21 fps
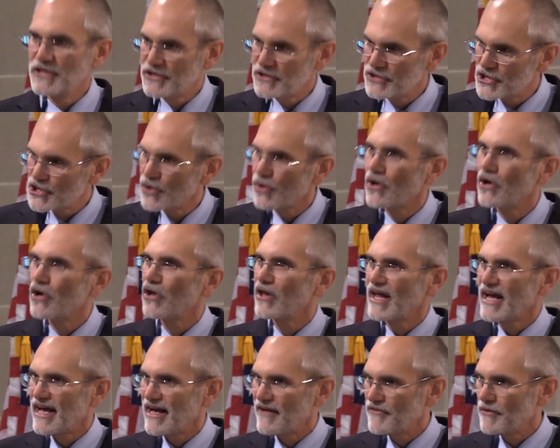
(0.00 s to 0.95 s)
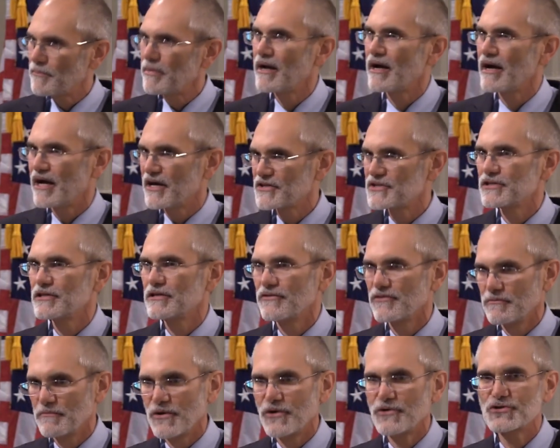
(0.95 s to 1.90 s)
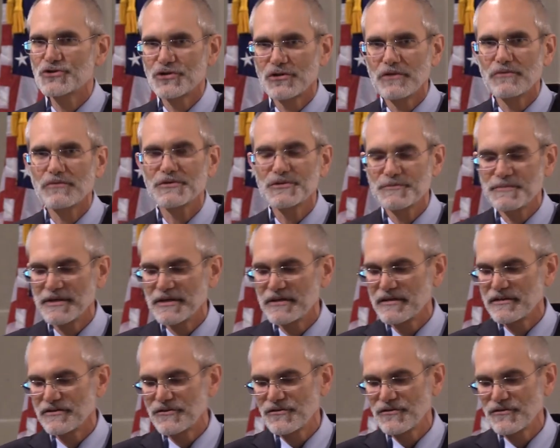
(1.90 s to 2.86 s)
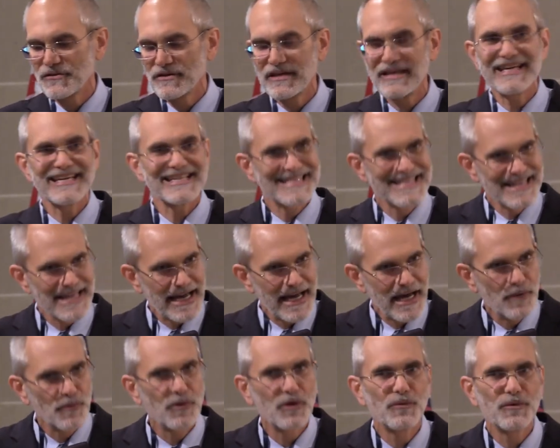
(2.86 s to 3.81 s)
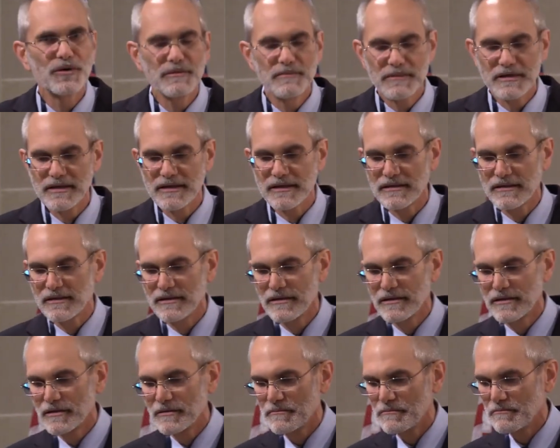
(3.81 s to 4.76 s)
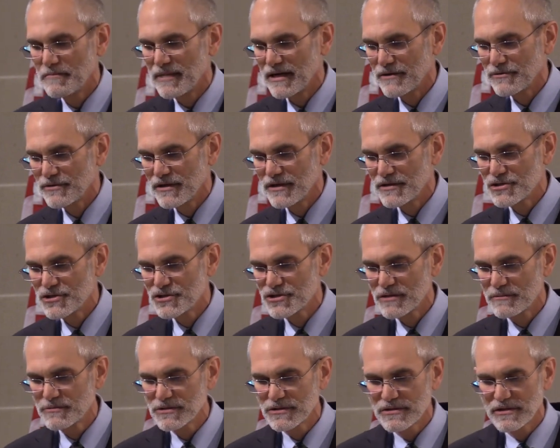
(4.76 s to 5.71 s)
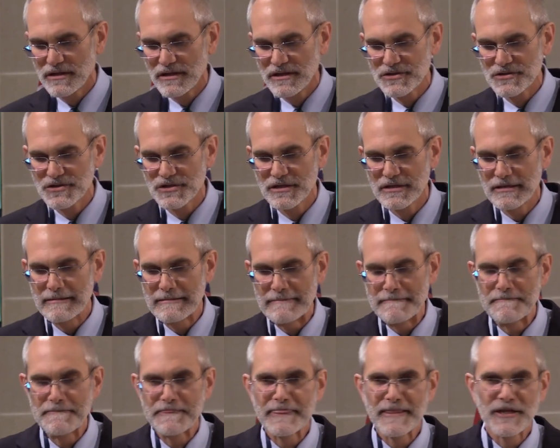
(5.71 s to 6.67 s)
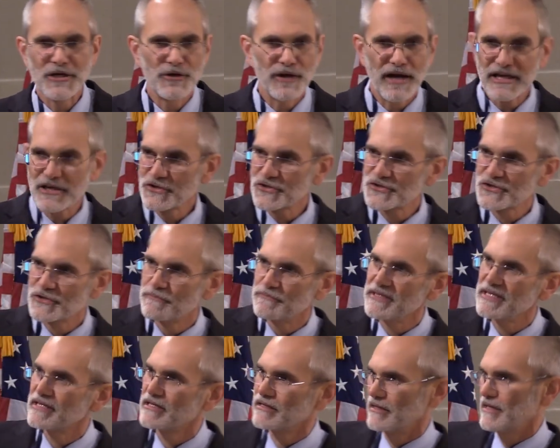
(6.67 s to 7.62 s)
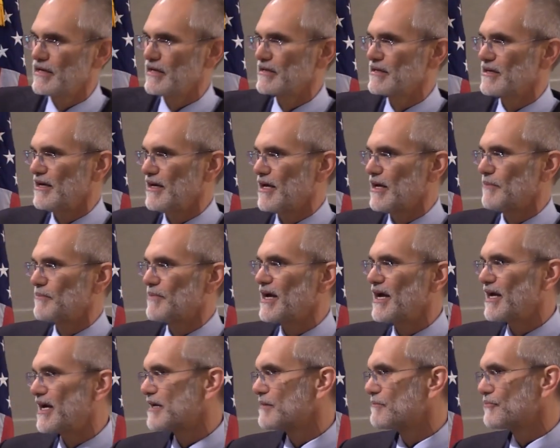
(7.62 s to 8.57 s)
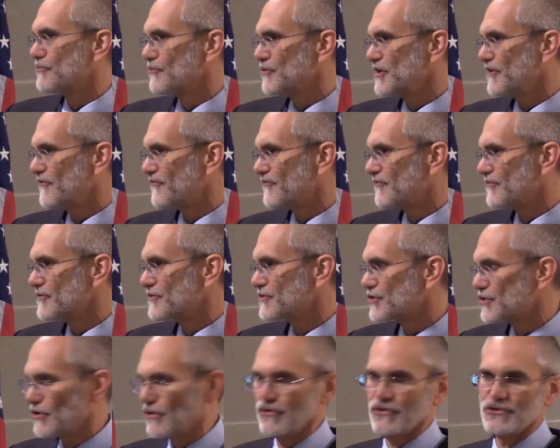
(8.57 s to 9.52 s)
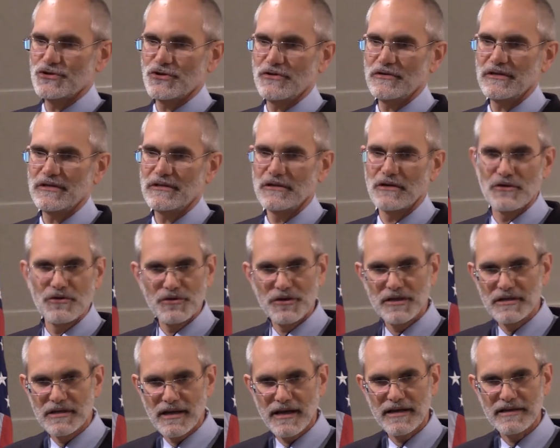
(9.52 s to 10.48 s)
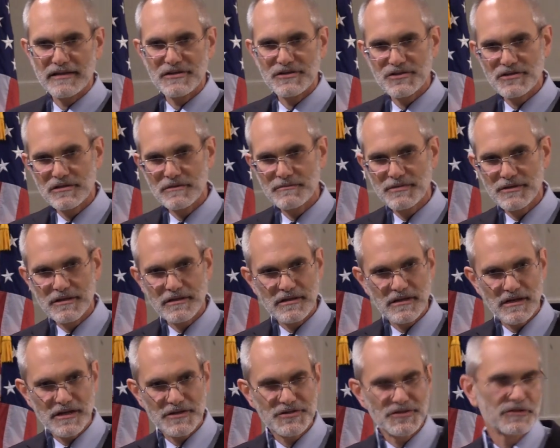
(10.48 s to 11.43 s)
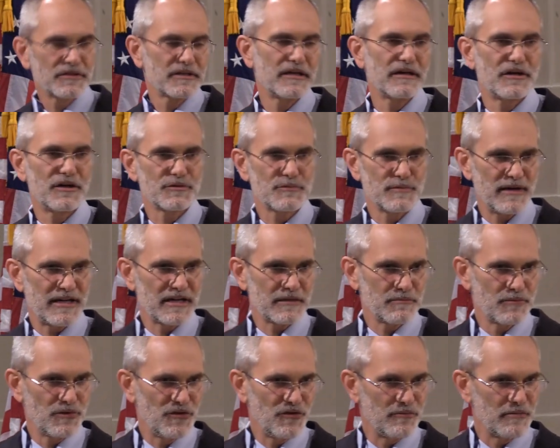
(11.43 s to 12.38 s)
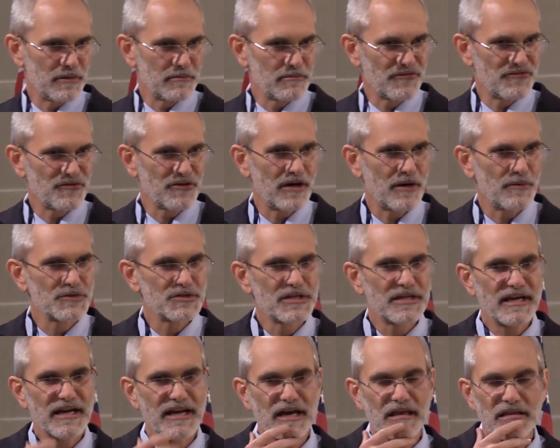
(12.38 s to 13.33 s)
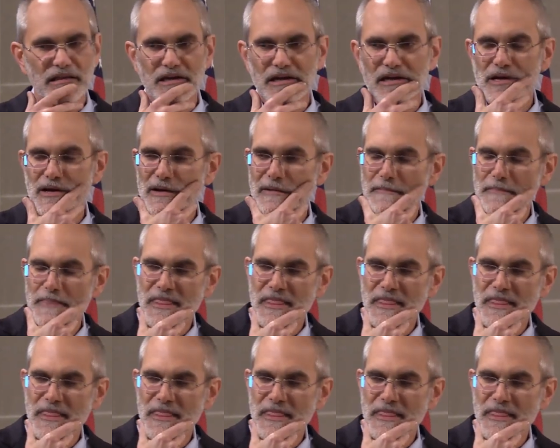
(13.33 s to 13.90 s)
didn't you all have a positive emotional response? Is, that what we mean by relationship to Christ? You know, I used to be in that camp. I had a brief sojourn in the early 90s in the Pentecostal charismatic movement before I was Catholic.